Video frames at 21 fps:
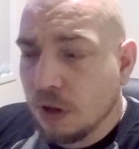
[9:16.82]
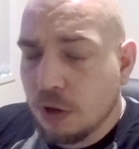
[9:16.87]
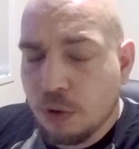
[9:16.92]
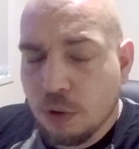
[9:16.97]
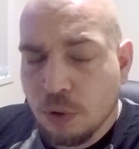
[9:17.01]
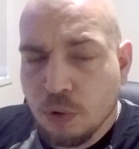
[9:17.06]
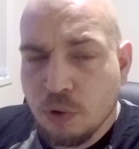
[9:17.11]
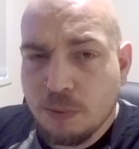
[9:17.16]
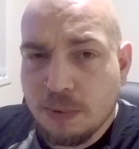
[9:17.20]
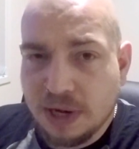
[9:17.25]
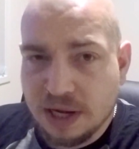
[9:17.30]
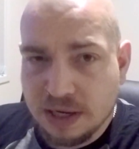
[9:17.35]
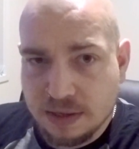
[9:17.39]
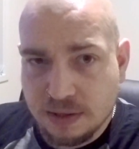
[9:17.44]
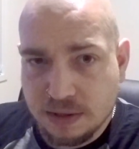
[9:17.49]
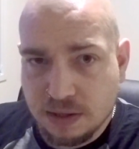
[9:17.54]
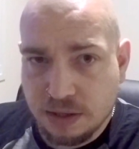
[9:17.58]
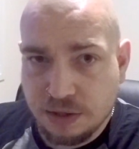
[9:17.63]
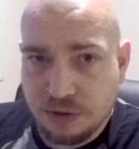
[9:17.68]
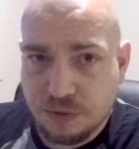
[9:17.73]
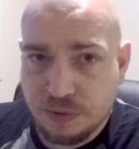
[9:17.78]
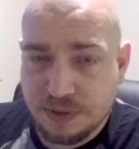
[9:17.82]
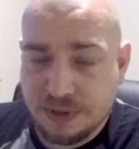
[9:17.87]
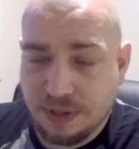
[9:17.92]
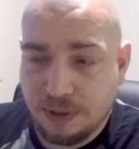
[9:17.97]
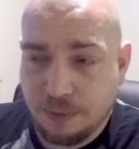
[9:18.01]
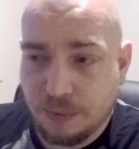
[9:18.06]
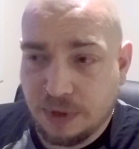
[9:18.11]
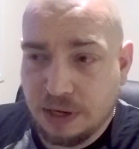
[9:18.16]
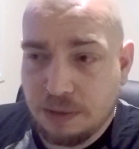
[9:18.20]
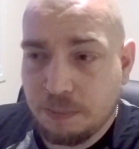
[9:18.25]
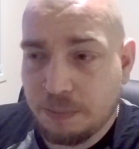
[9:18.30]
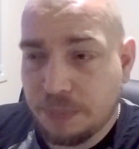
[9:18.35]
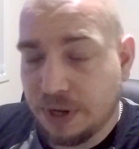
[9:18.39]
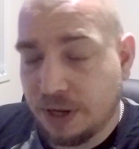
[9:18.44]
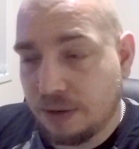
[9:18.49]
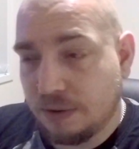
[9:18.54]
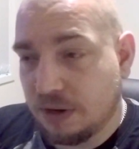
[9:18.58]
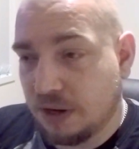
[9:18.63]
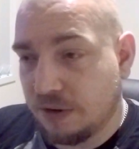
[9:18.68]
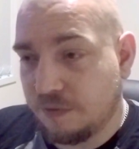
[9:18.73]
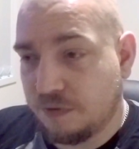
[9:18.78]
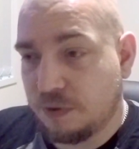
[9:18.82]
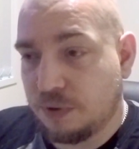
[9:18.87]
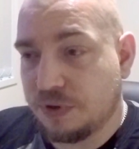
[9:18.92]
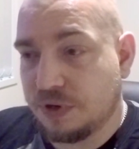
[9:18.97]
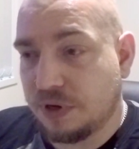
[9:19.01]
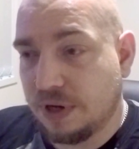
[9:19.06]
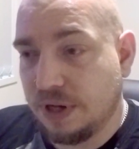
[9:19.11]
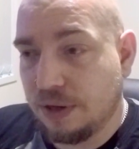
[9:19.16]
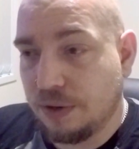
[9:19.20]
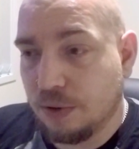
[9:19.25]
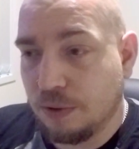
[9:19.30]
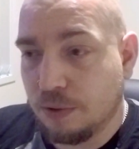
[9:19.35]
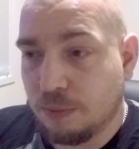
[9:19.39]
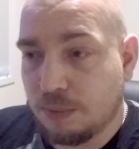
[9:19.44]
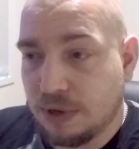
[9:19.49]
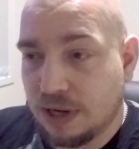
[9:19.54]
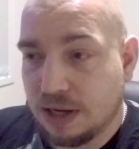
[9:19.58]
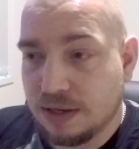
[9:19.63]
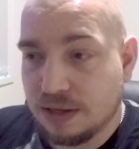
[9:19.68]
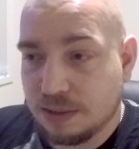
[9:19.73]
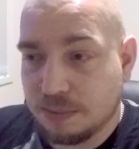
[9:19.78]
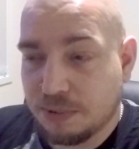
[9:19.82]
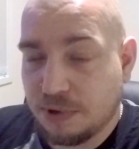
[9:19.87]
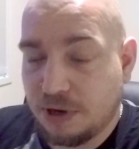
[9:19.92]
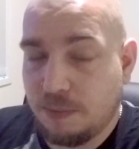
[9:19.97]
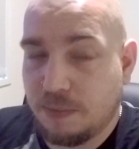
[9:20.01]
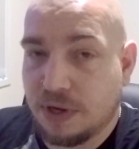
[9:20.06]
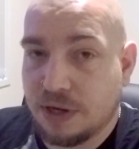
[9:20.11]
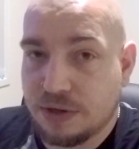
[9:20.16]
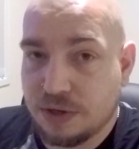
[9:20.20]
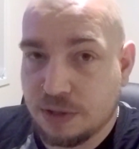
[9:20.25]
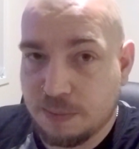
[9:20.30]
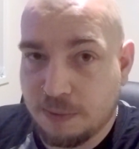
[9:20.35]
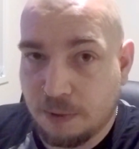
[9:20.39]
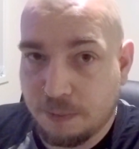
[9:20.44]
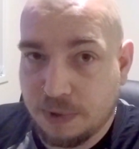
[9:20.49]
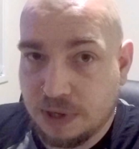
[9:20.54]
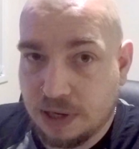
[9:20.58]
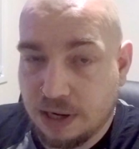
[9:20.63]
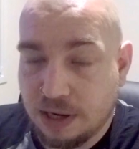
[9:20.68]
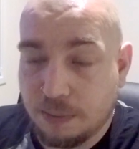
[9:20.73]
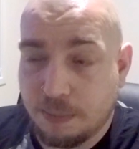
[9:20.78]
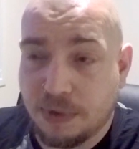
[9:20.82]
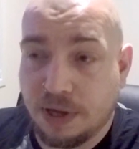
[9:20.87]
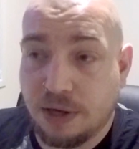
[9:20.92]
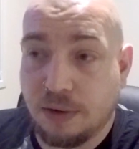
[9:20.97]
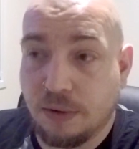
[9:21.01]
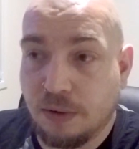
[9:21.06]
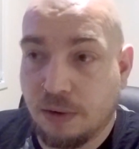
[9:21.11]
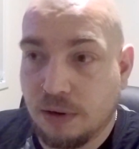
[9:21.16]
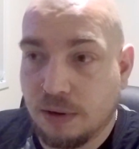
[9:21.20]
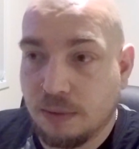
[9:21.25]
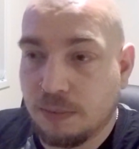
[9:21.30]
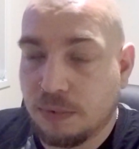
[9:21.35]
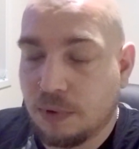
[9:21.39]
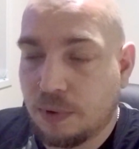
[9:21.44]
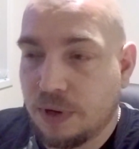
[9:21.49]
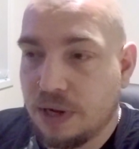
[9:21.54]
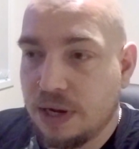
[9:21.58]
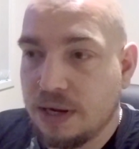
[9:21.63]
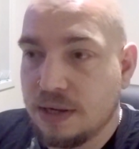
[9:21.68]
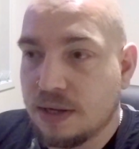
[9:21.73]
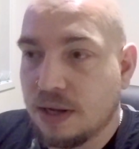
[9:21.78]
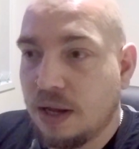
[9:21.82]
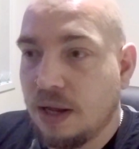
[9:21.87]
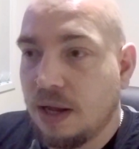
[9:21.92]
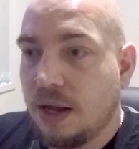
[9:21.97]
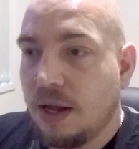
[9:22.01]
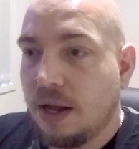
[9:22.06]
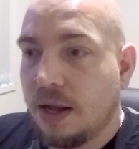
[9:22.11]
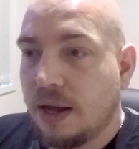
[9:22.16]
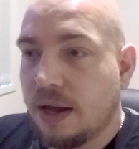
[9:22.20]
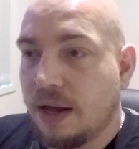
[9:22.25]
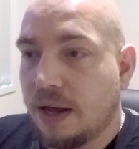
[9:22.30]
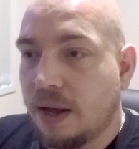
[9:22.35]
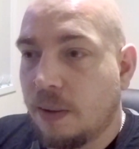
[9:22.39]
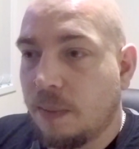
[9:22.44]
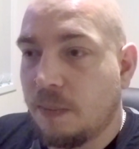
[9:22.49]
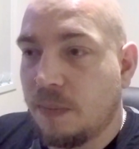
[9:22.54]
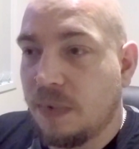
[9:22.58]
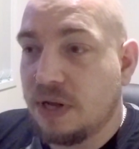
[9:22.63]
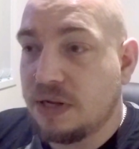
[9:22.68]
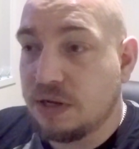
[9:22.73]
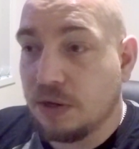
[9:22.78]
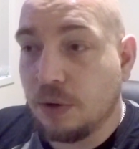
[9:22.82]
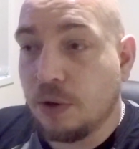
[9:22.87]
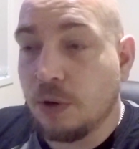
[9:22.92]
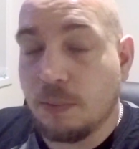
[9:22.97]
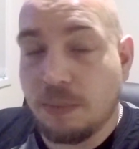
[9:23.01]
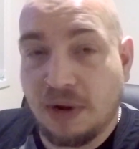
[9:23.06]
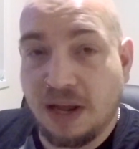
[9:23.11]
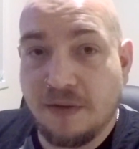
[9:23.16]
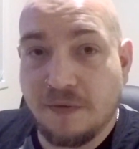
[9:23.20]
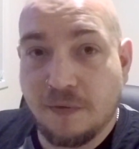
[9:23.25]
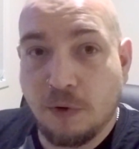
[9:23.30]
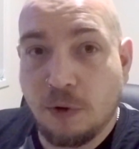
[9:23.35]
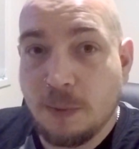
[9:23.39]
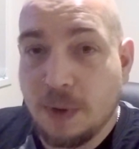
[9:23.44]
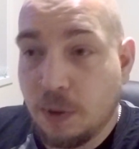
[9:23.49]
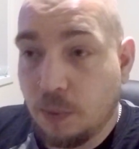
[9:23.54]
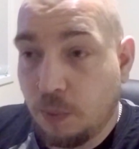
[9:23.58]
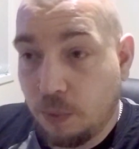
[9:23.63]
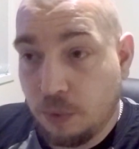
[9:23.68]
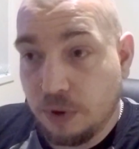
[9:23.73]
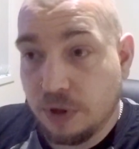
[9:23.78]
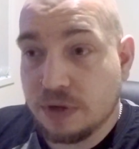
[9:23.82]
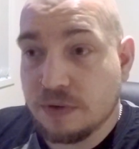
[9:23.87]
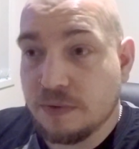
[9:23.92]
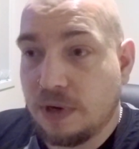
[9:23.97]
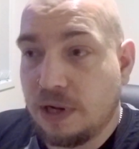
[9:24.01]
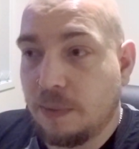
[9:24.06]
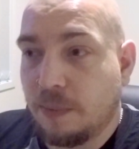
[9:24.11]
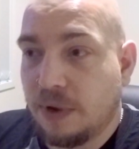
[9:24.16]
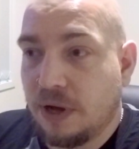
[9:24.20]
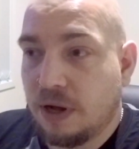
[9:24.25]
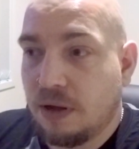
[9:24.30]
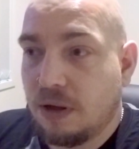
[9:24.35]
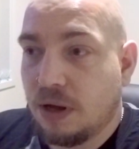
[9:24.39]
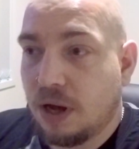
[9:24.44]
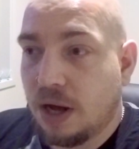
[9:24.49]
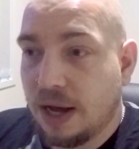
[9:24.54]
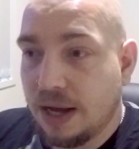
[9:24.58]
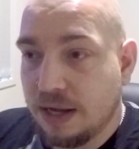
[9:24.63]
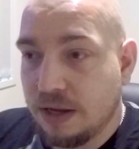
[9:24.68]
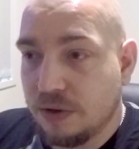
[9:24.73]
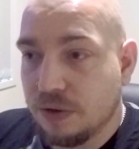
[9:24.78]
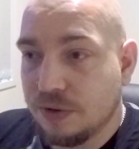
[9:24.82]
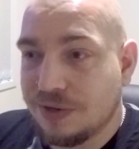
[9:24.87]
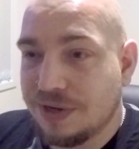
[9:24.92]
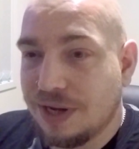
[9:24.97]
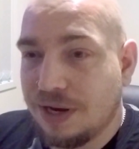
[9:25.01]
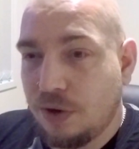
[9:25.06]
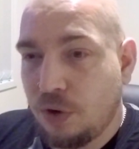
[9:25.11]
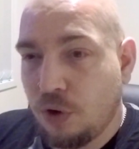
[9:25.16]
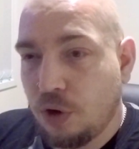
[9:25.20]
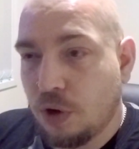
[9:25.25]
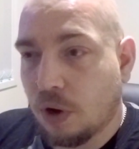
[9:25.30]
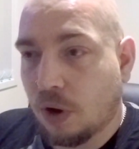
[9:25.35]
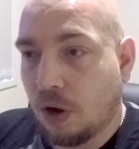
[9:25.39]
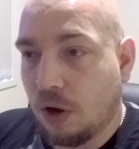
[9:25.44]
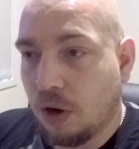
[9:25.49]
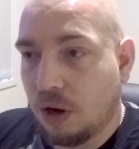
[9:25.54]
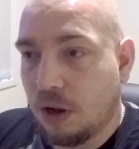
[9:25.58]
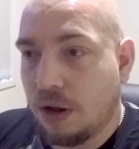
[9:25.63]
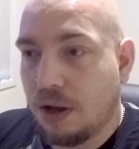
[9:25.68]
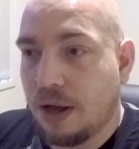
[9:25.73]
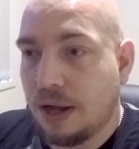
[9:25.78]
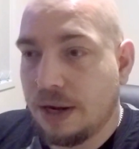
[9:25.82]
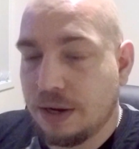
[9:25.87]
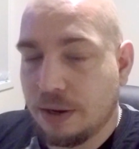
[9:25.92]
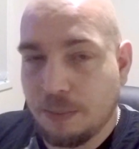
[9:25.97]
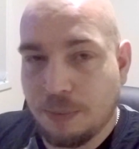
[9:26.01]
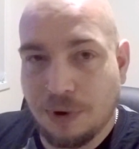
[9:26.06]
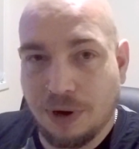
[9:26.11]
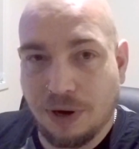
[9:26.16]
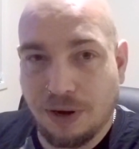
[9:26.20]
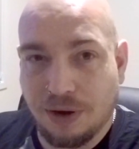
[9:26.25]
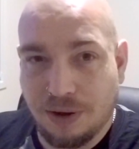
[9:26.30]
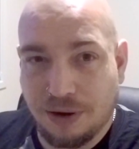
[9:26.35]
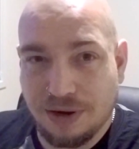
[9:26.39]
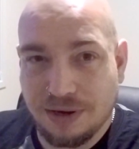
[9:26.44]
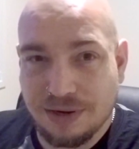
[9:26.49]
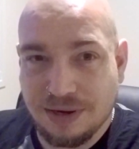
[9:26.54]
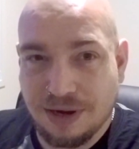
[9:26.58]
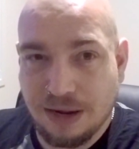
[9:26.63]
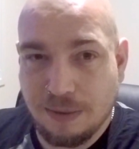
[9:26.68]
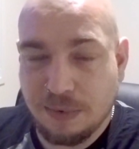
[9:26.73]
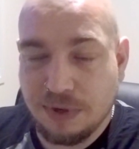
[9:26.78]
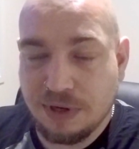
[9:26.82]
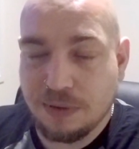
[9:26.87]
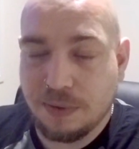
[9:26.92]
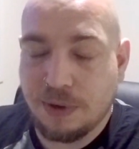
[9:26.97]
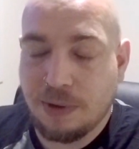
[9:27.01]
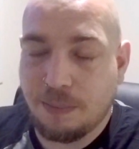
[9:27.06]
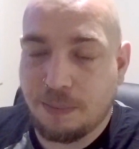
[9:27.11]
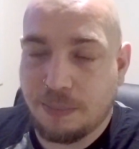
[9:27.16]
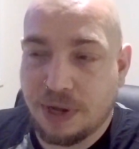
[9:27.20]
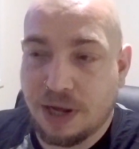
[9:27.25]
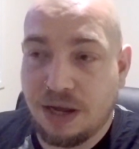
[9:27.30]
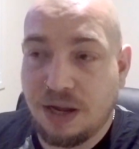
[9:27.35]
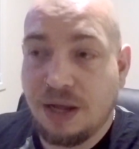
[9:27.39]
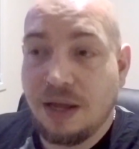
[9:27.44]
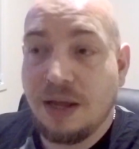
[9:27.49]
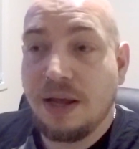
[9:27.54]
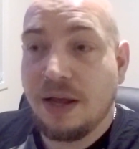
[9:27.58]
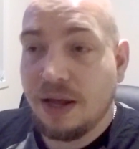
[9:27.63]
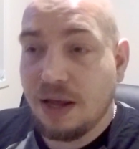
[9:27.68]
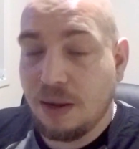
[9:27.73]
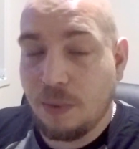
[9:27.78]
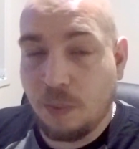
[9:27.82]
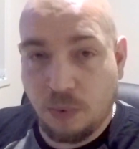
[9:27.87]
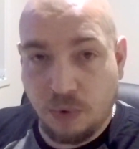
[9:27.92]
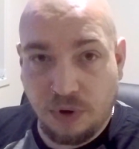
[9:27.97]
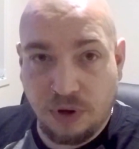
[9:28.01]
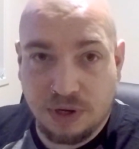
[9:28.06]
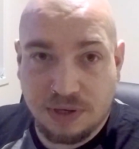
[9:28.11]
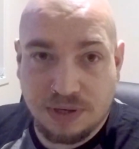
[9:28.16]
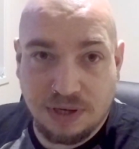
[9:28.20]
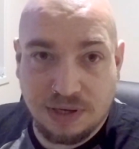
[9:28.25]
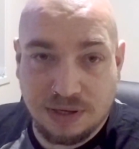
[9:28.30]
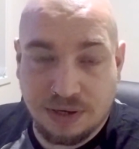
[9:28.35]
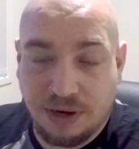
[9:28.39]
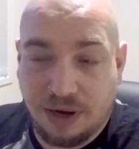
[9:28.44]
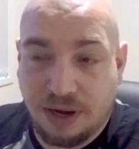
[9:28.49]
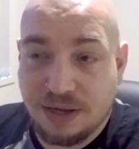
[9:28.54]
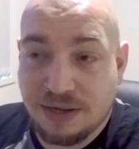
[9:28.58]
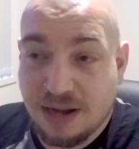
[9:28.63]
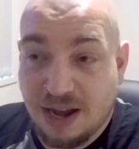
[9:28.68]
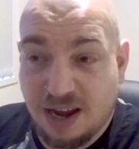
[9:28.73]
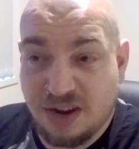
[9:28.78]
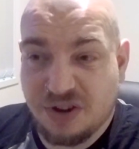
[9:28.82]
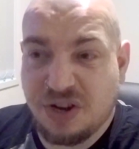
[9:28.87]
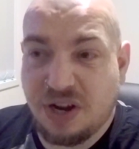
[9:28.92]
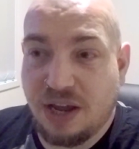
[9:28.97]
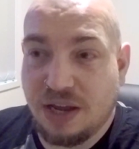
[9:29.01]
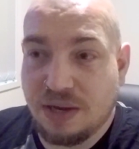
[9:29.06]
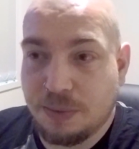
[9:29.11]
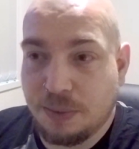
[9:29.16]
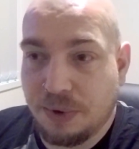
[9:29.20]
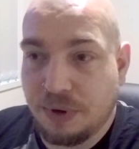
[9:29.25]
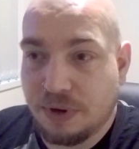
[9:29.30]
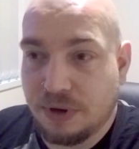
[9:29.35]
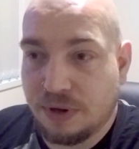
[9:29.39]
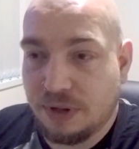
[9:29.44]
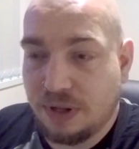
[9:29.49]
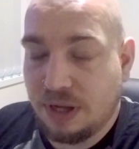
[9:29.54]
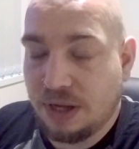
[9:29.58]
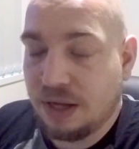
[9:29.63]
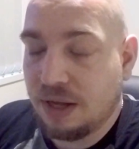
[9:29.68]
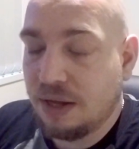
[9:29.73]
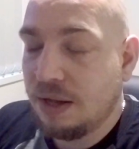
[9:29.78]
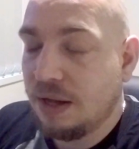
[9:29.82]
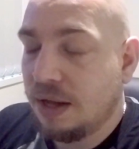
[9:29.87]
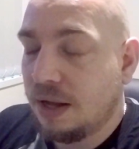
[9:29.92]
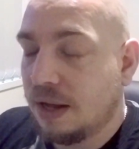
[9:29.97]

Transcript: Google Plus is an interesting one, but unfortunately Google Plus is pretty much just populated by Google employees. It's a good platform, it works really well. I use it, not a lot, I don't put a lot of time into it, but it works, it's nice, hashtags work on there.